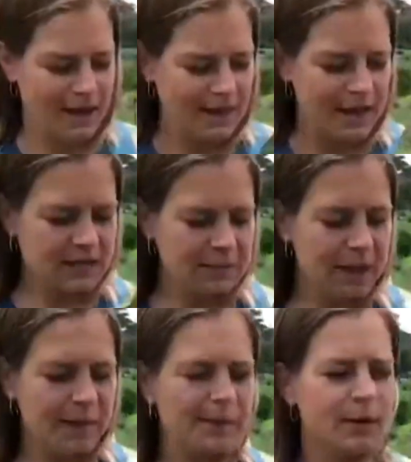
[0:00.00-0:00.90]
this
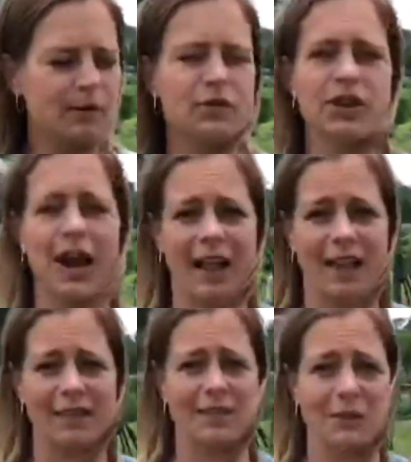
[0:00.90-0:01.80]
bamboo
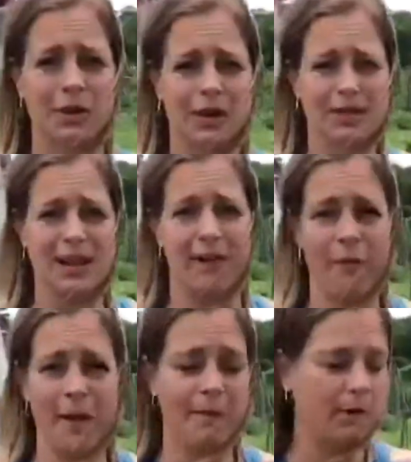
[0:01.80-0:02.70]
trellis, do-it-yourself
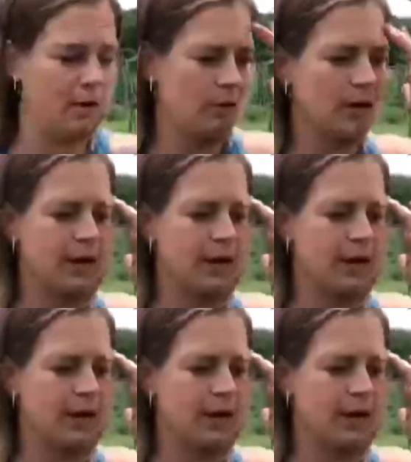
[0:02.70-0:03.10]
bamboo,